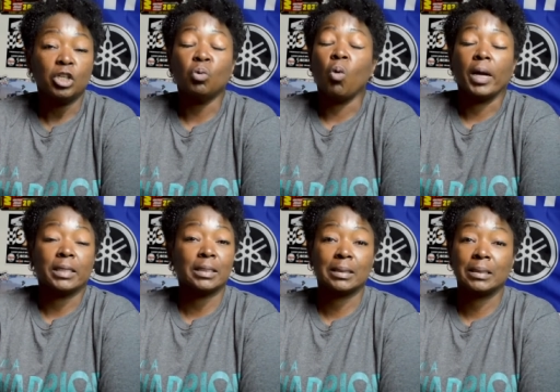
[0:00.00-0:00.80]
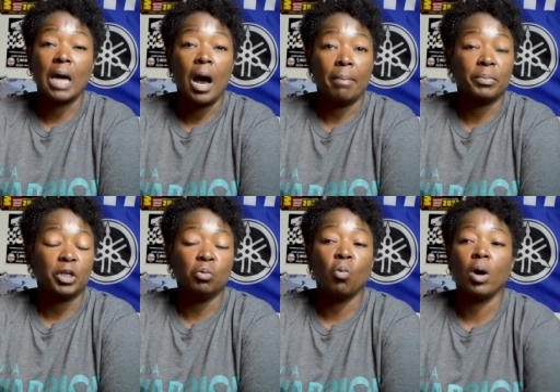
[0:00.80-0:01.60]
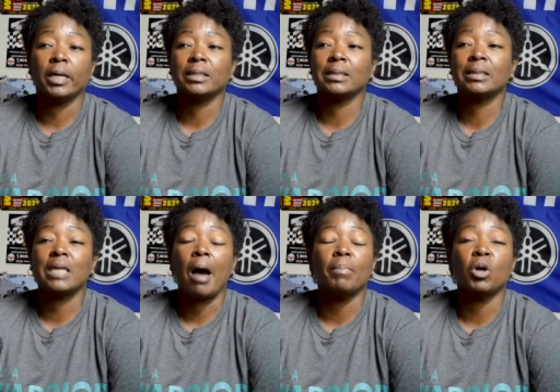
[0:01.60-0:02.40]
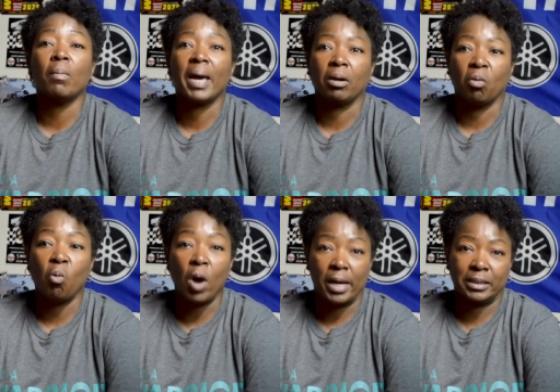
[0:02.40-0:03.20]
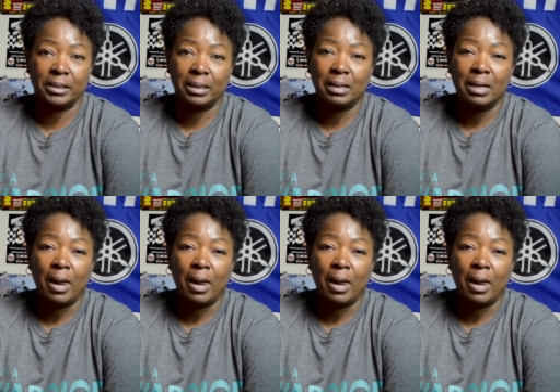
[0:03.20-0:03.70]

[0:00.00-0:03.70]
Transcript: You want it to stop. You want it to stop no matter what.